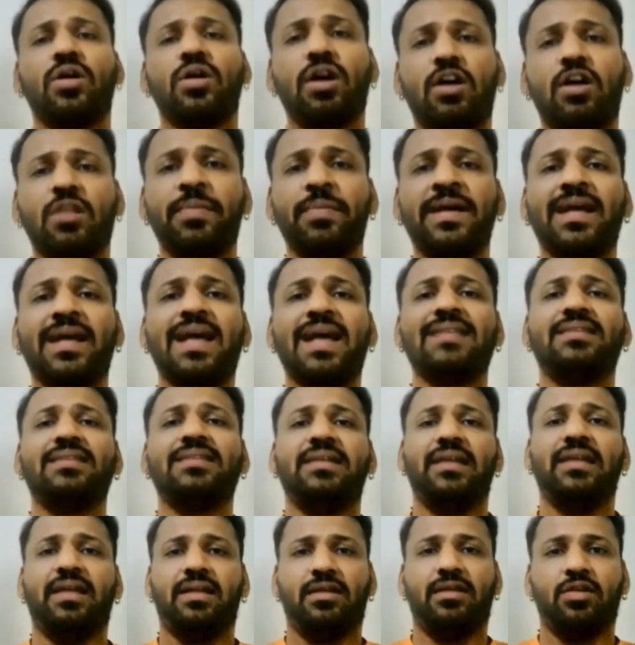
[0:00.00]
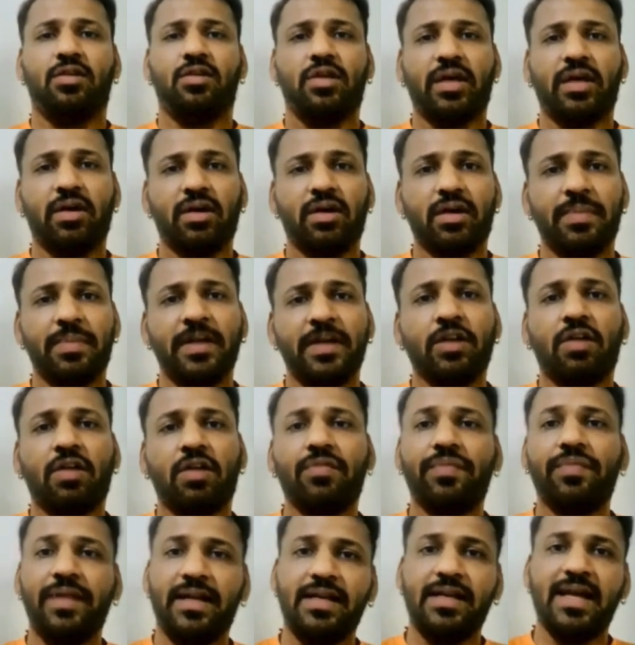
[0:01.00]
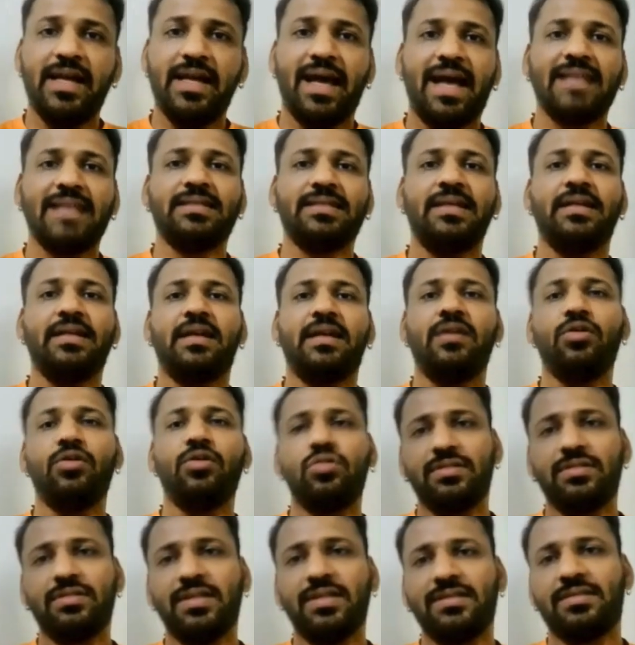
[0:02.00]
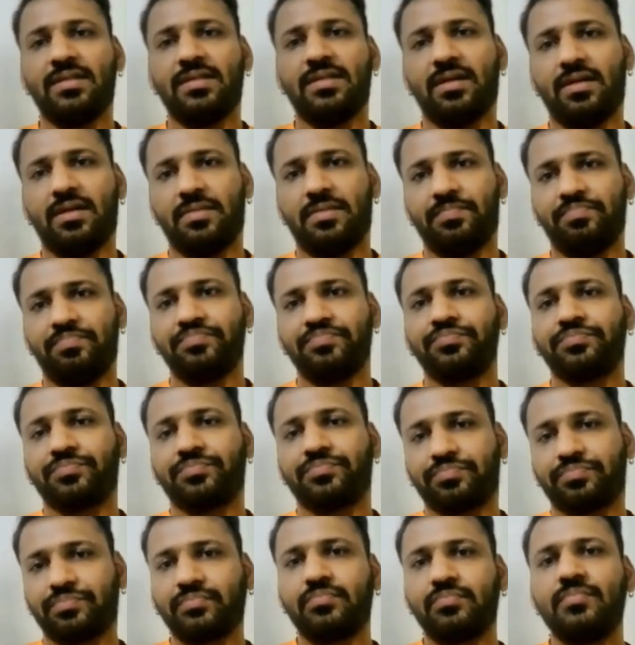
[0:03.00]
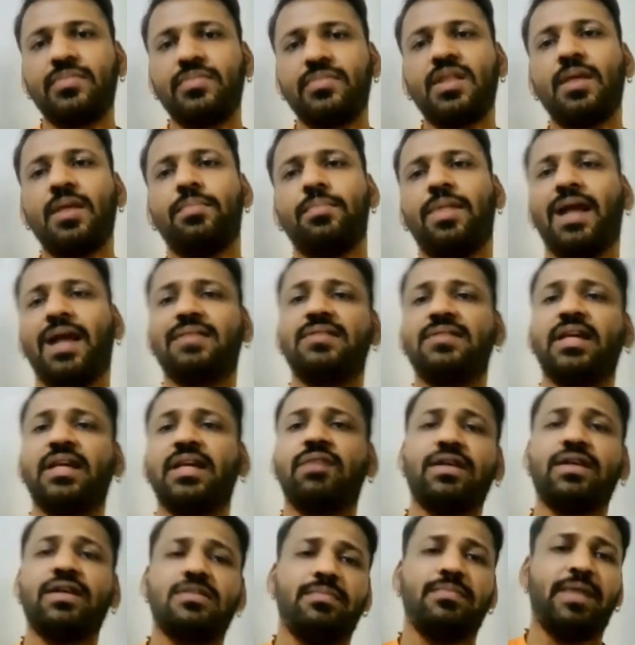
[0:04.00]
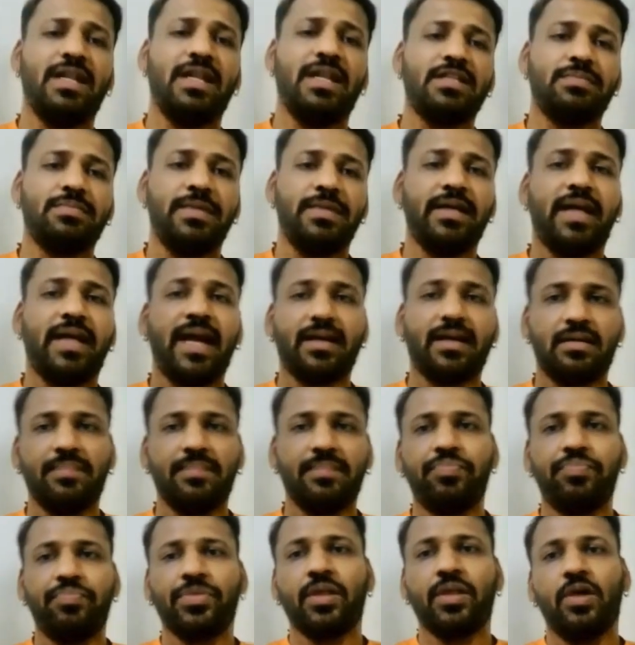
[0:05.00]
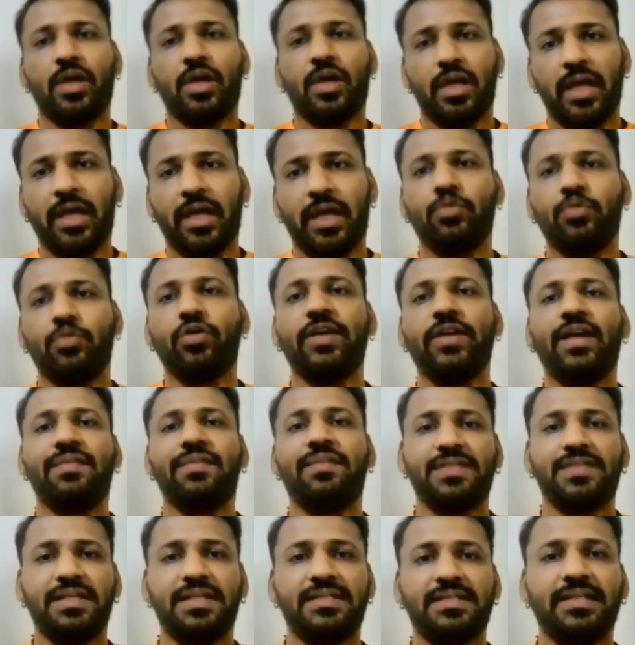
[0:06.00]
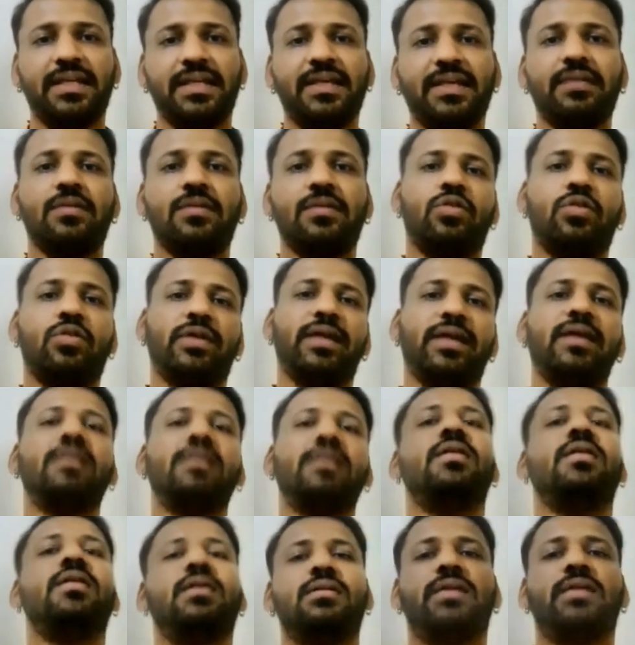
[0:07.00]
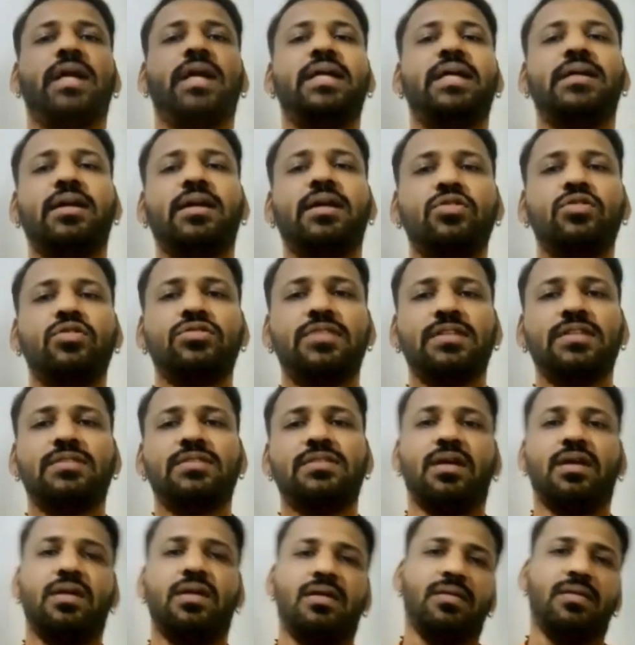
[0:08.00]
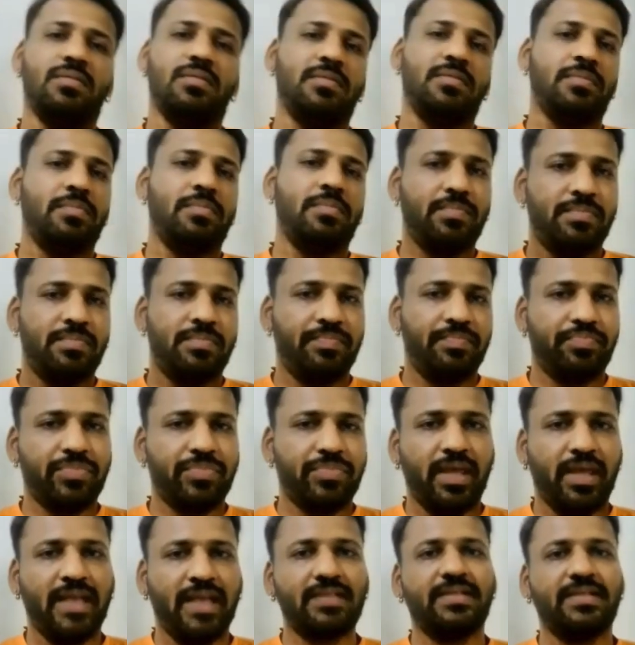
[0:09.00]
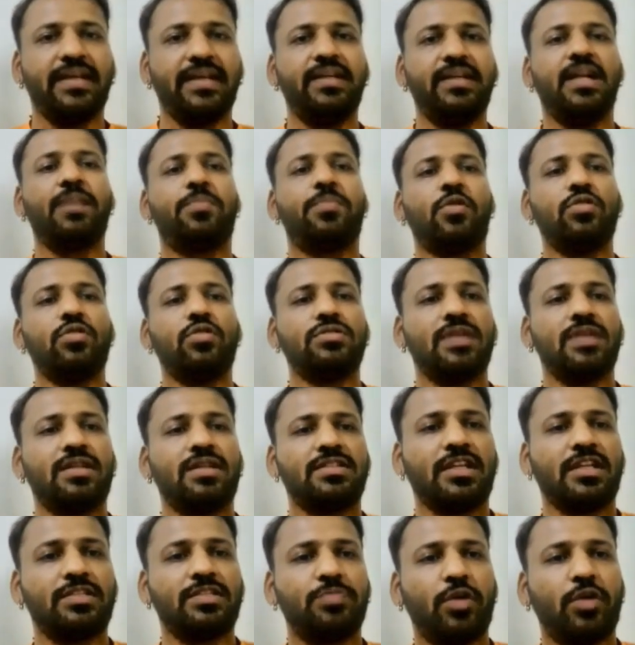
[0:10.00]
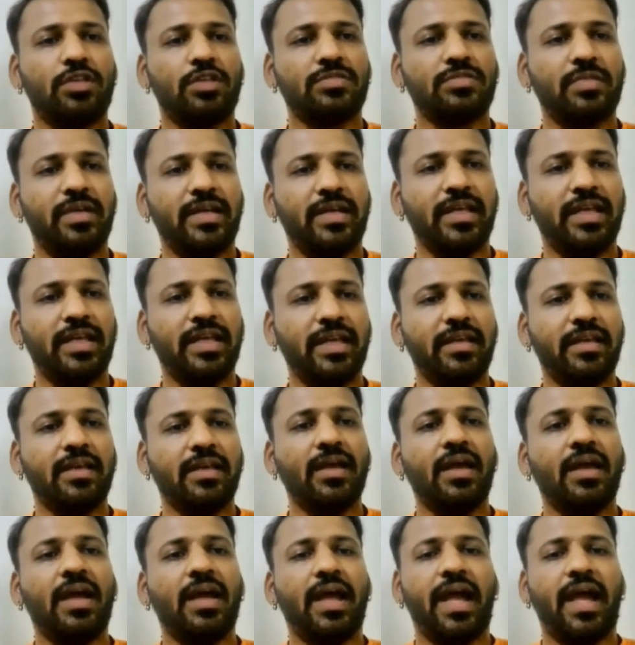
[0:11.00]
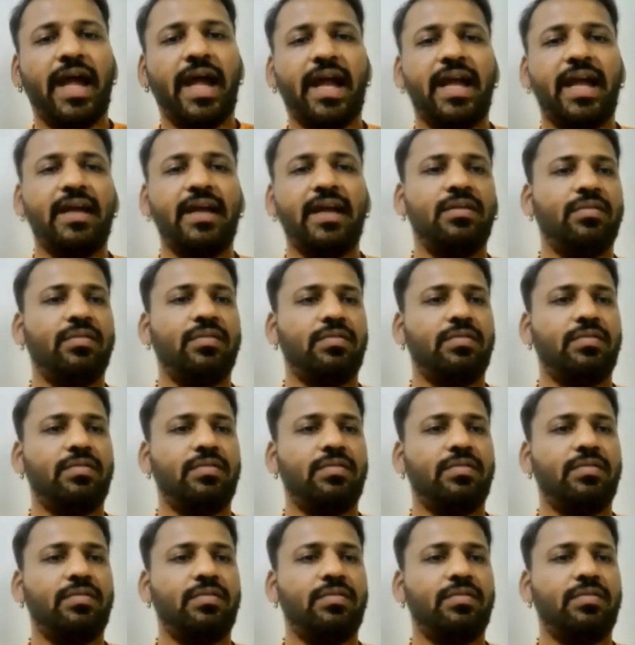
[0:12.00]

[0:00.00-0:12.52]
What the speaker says: government of India has introduced this Plastic Waste Management Act, MOEFCC. Okay, they introduced this extended producer's responsibility and